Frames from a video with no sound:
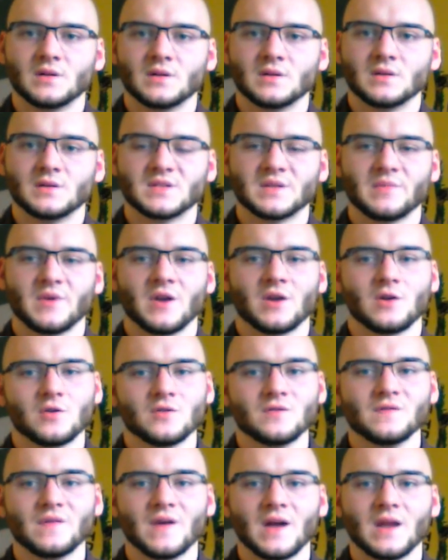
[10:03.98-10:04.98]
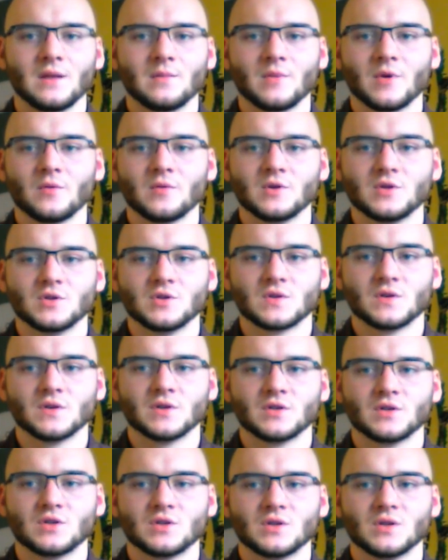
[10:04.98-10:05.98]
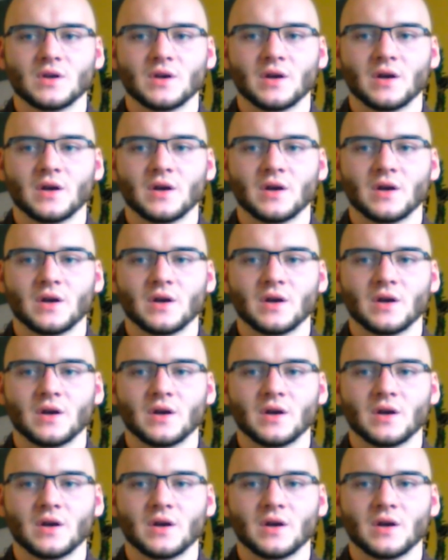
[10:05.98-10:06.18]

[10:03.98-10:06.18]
Something I couldn't find in my research,